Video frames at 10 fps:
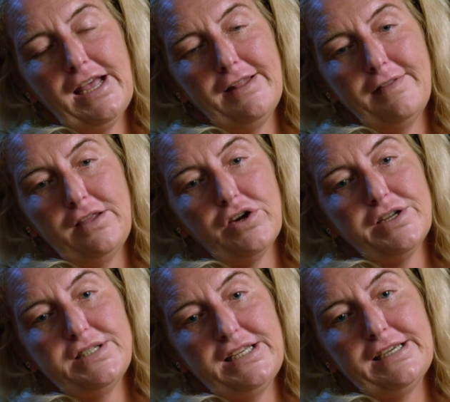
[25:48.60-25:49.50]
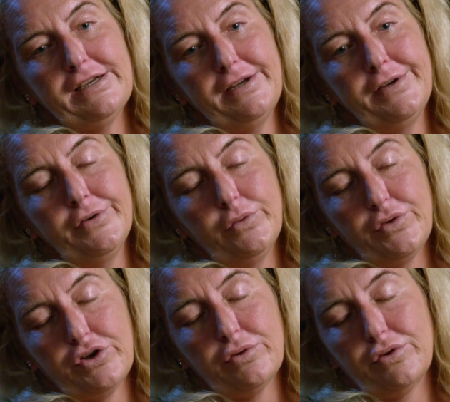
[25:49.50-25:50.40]
at the idea
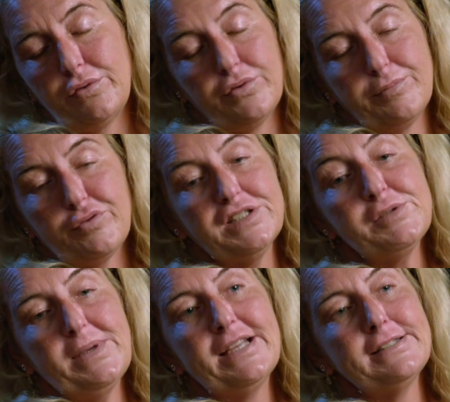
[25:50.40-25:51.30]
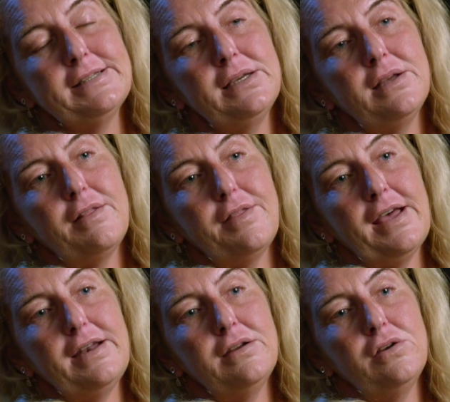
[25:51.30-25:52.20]
or the, or the prospect
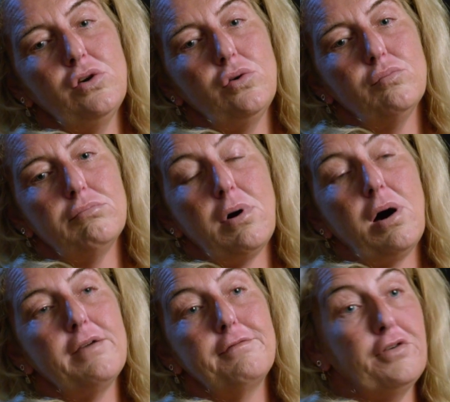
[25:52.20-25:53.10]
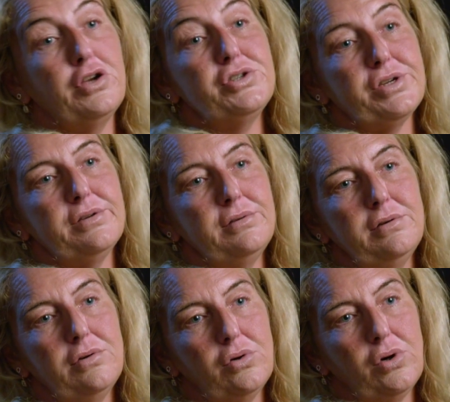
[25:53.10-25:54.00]
that my version
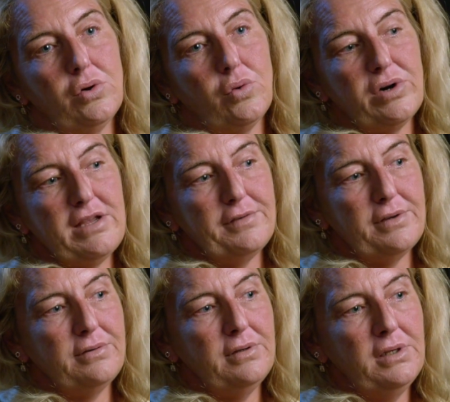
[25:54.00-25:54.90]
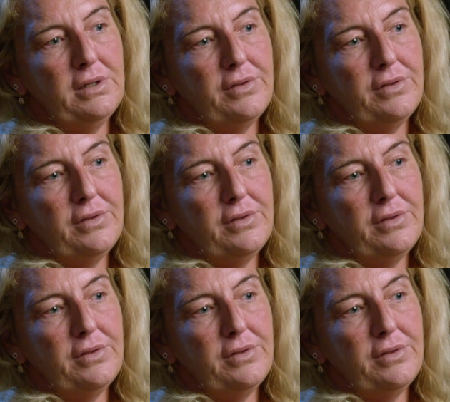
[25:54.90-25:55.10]
or even